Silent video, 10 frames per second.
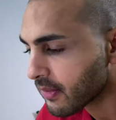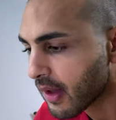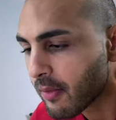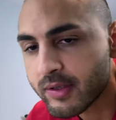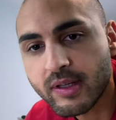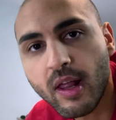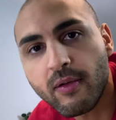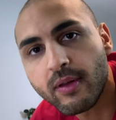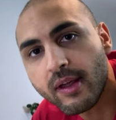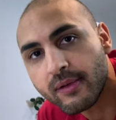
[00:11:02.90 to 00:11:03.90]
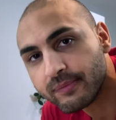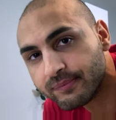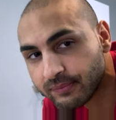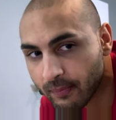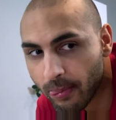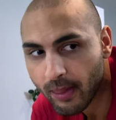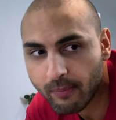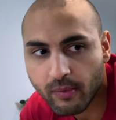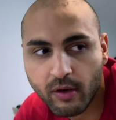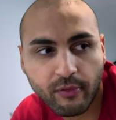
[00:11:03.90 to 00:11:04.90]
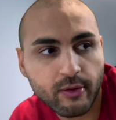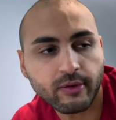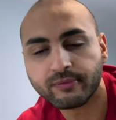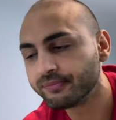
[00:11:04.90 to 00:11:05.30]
That was lovely. Beautiful.